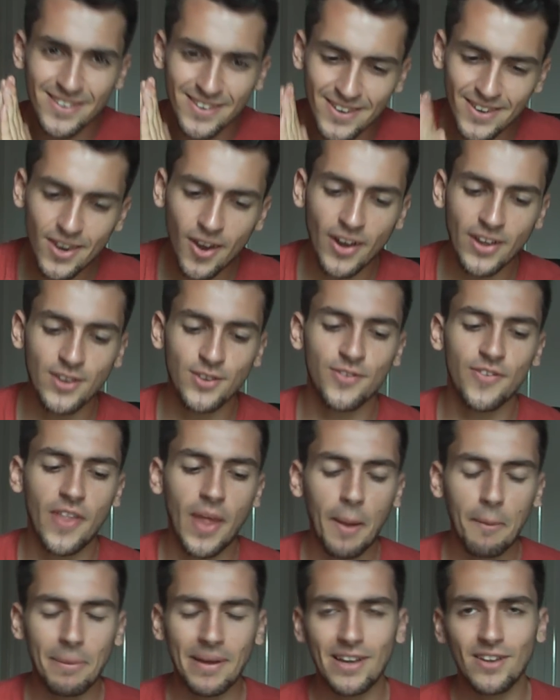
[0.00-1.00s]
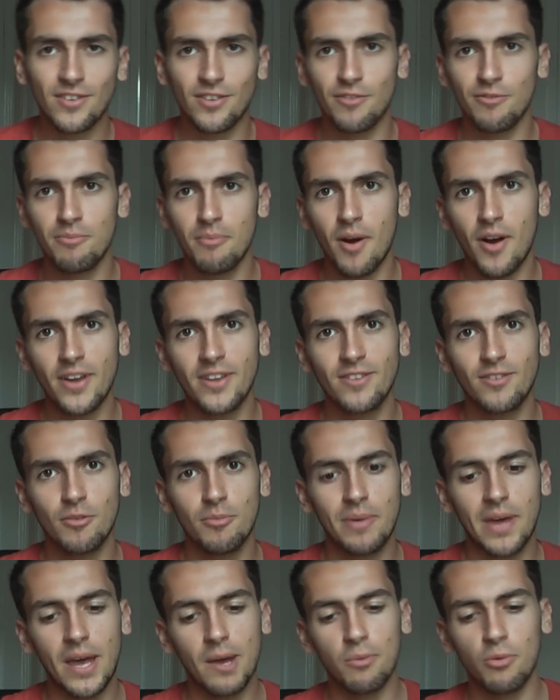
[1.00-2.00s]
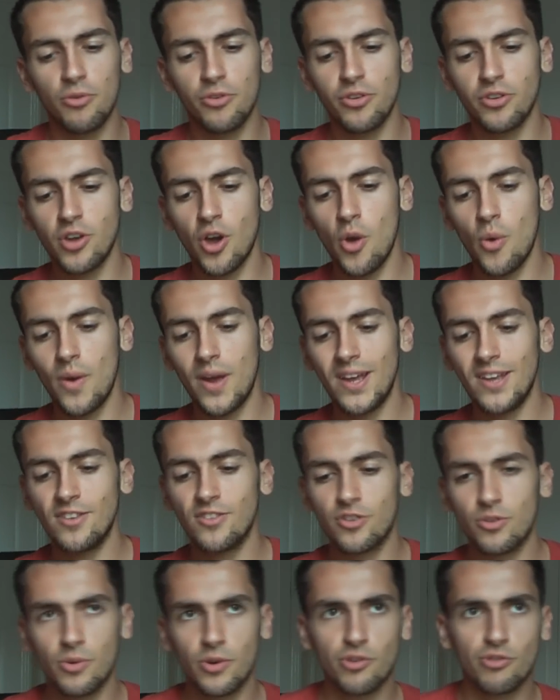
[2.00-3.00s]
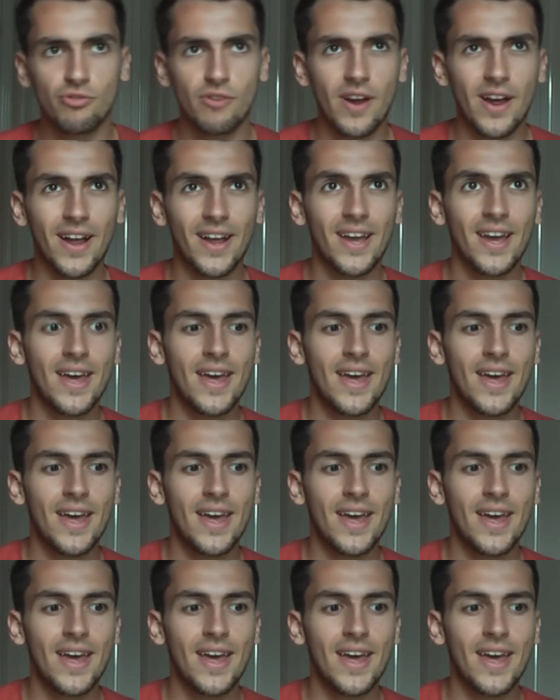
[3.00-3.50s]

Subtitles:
nice for that peace of mind to be able to go into a trick